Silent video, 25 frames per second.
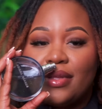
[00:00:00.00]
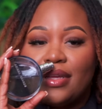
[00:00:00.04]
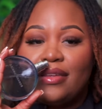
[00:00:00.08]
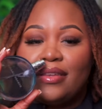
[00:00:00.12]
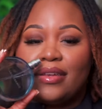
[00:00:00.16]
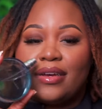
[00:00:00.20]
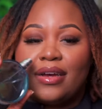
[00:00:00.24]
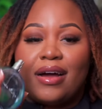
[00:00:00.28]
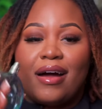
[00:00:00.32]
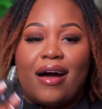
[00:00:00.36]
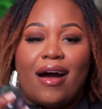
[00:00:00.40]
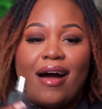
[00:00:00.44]
It's
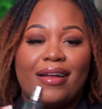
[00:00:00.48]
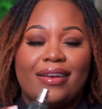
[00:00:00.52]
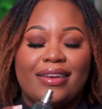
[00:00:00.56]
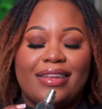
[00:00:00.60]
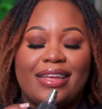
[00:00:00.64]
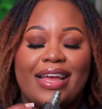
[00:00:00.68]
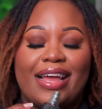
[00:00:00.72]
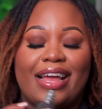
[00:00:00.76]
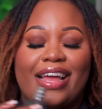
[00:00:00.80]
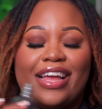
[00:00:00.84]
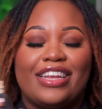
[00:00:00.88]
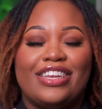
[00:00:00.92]
a cotton
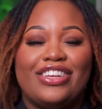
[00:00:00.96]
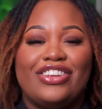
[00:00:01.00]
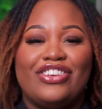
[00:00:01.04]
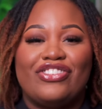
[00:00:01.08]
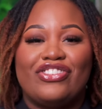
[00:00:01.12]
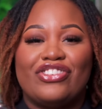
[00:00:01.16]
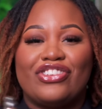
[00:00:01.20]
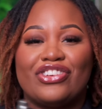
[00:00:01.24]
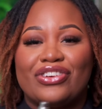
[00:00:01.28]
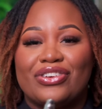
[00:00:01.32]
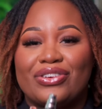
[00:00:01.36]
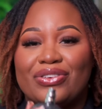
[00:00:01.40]
candy
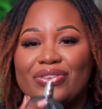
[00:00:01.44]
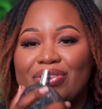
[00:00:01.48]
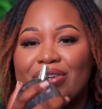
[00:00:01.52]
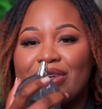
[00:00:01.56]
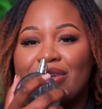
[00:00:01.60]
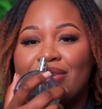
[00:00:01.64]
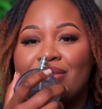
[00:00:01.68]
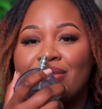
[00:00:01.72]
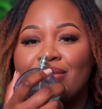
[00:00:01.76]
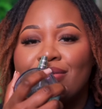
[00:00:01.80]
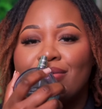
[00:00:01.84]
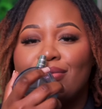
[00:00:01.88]

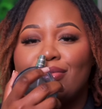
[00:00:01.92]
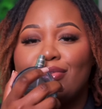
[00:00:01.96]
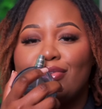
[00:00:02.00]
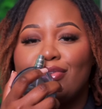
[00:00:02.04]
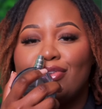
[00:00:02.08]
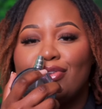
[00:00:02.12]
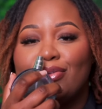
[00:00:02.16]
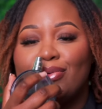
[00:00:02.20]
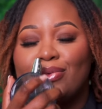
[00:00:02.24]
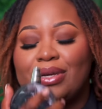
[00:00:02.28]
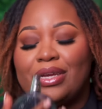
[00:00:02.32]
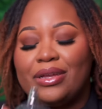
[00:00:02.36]
sugary
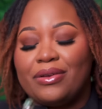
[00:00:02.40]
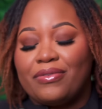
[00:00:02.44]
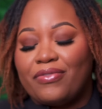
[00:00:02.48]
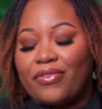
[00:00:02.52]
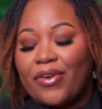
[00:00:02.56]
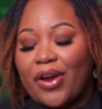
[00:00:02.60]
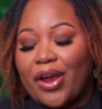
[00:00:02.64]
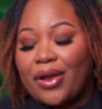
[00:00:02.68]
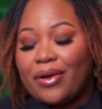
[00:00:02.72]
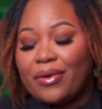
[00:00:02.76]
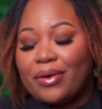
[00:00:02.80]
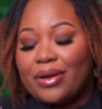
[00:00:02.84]
sweet
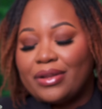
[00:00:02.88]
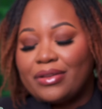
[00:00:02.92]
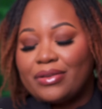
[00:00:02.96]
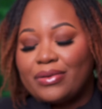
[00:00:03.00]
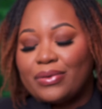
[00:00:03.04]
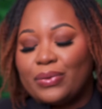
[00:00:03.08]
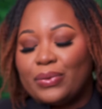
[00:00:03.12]
fragrance.